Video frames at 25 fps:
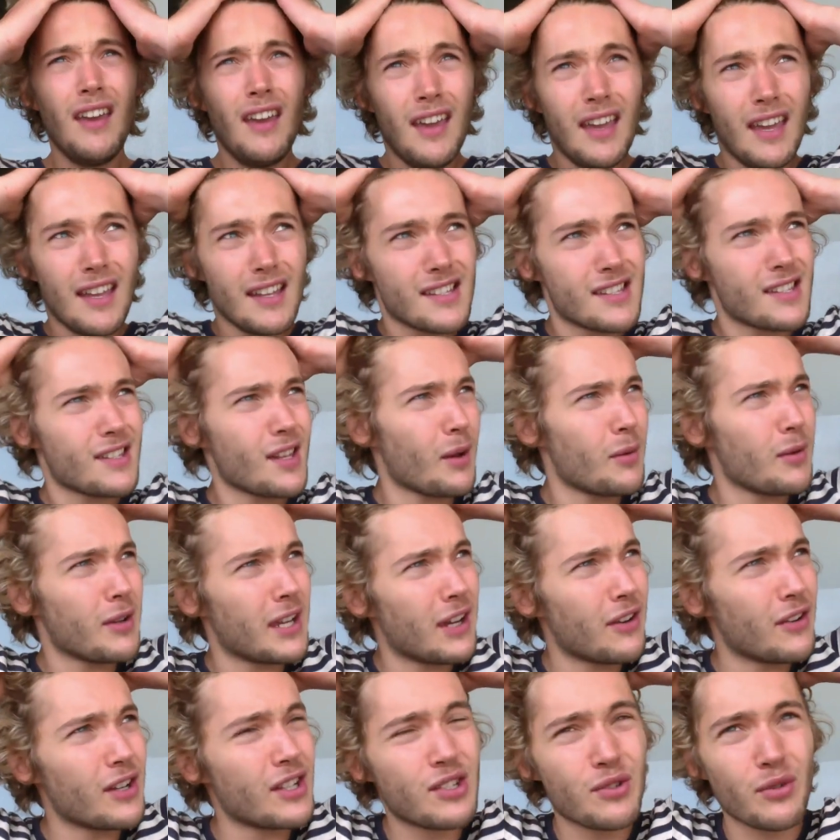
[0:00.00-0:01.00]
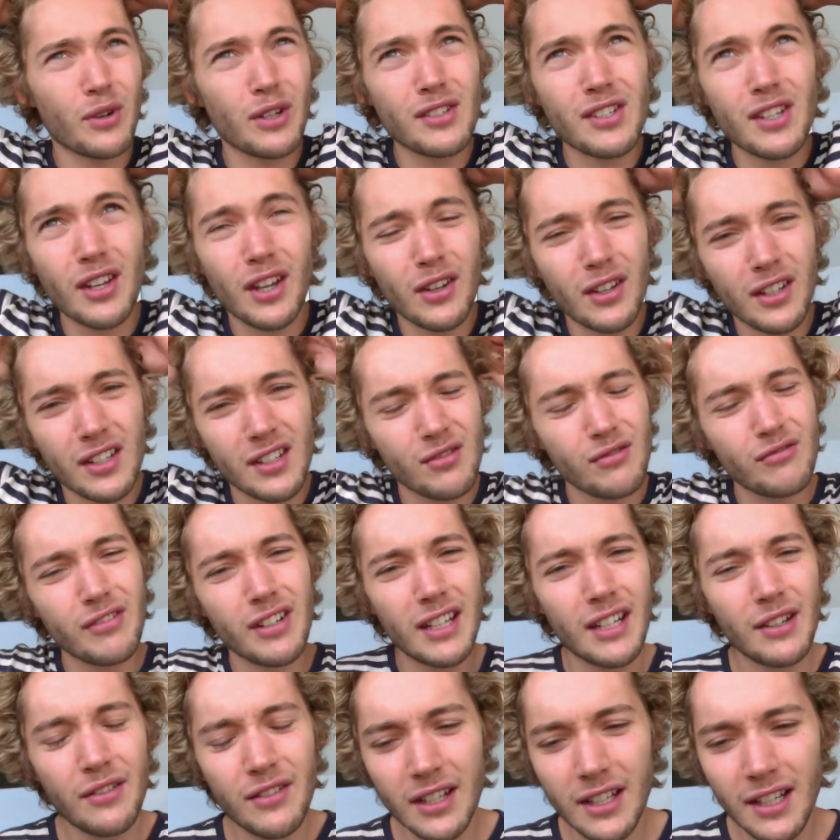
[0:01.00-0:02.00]
It's summer here in Toronto and it's
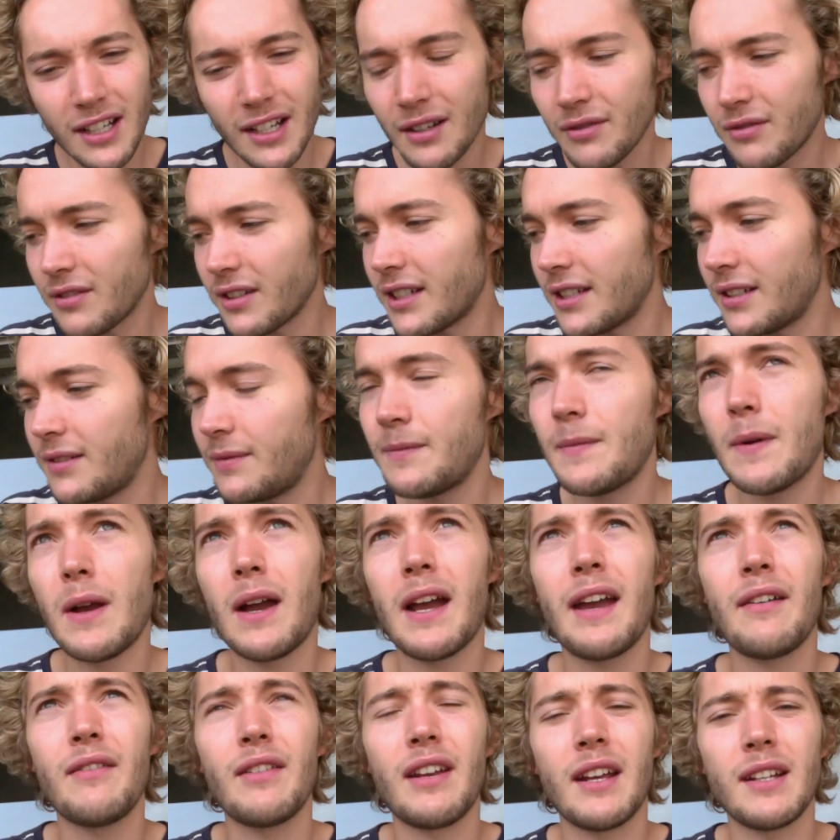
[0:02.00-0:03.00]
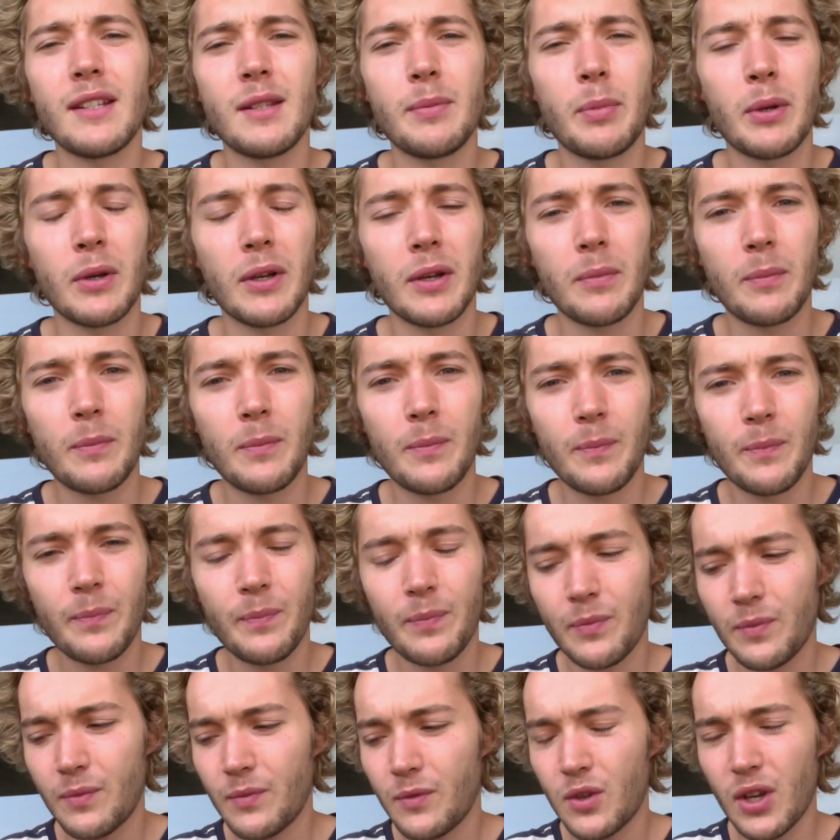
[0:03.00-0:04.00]
really, really lovely. I haven't had to put a
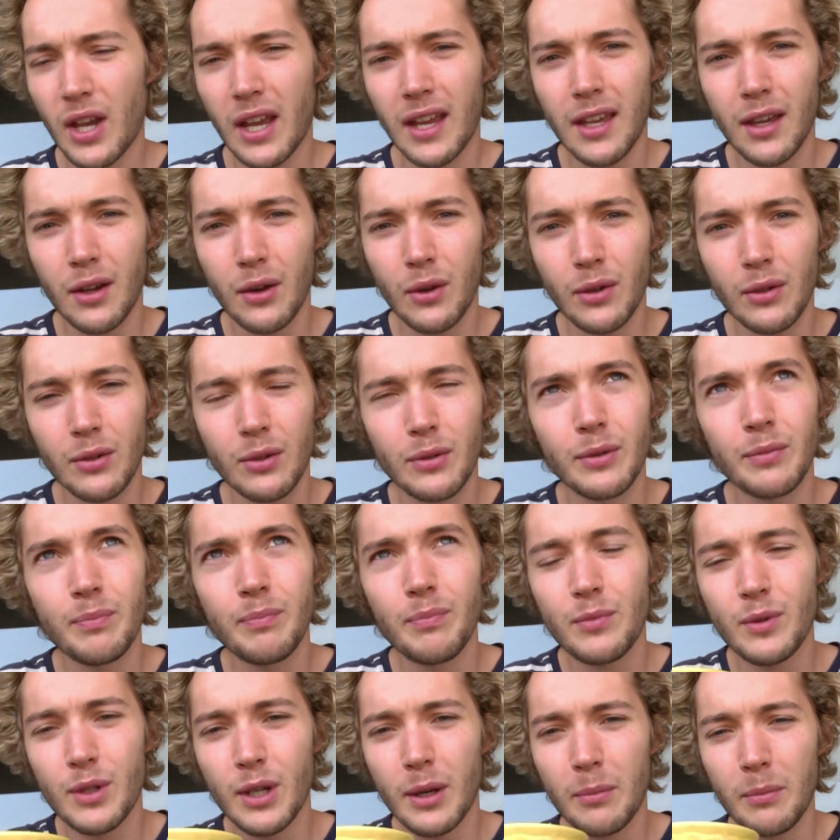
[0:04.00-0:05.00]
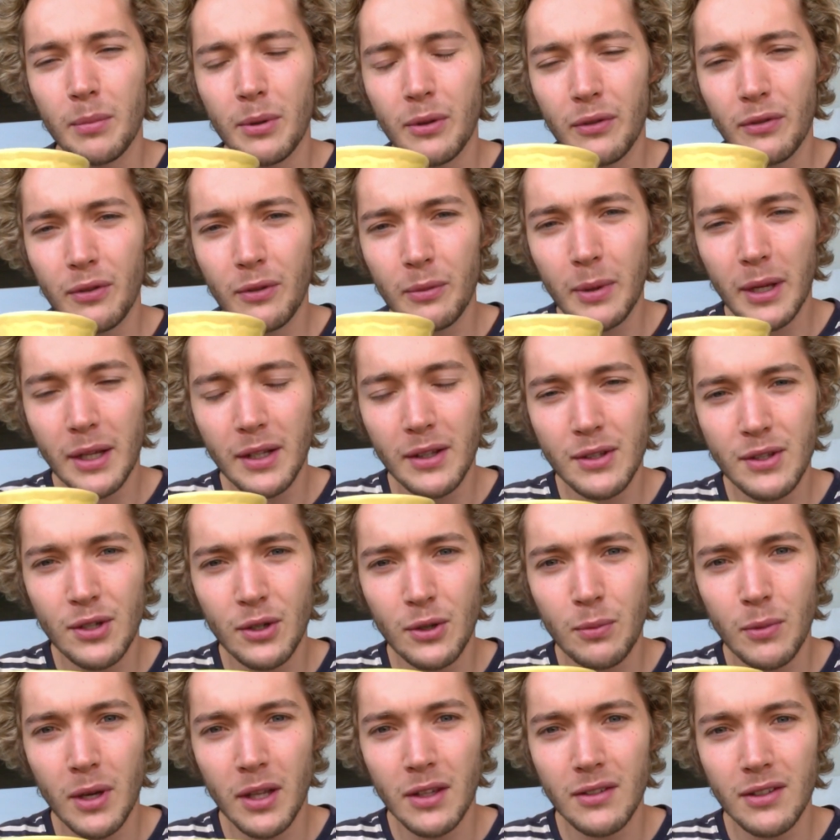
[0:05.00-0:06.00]
jacket on or a jumper for about
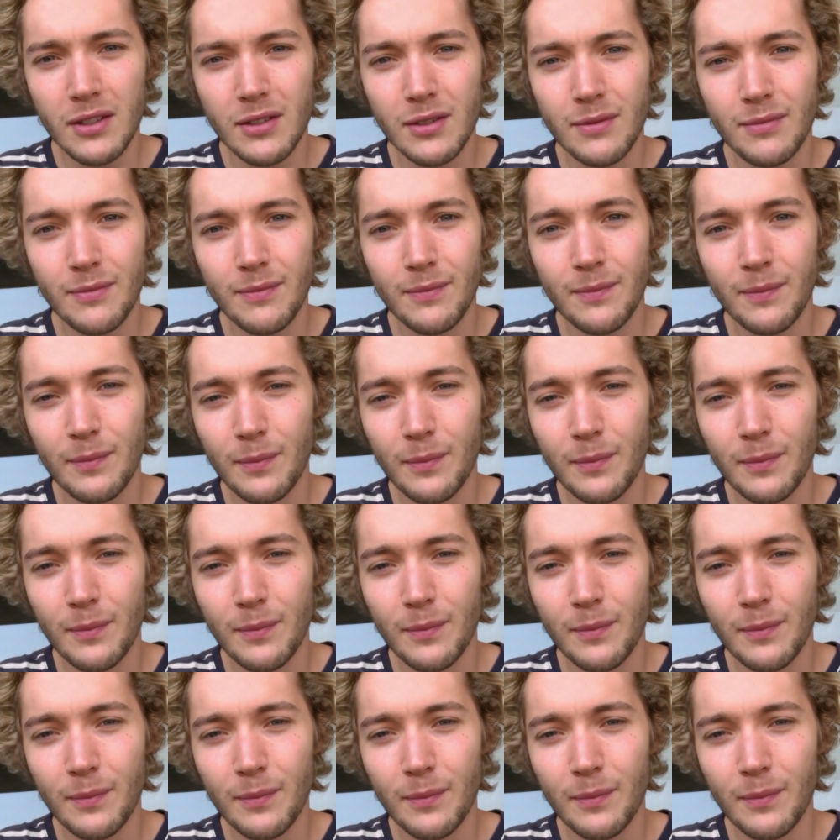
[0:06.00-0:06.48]
2 months.